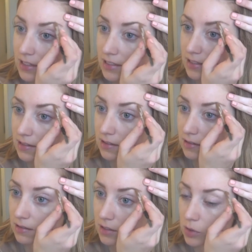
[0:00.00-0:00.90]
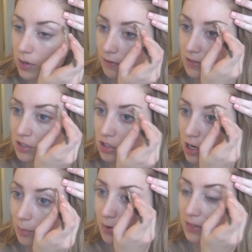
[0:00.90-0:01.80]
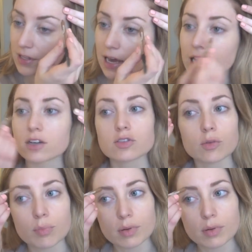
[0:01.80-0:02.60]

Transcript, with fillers: is you have to sharpen the actual